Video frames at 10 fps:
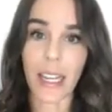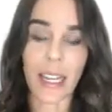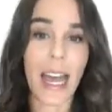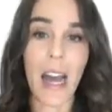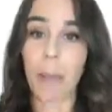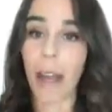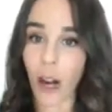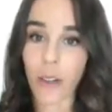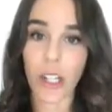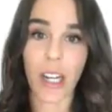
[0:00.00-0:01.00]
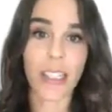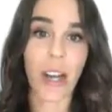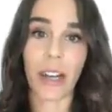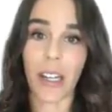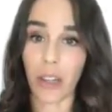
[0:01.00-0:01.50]
Like I had my heart checked
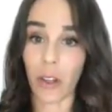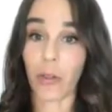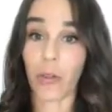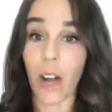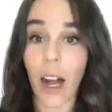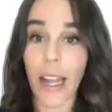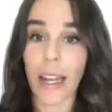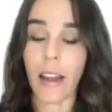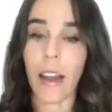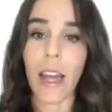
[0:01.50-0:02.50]
out and it looked fine,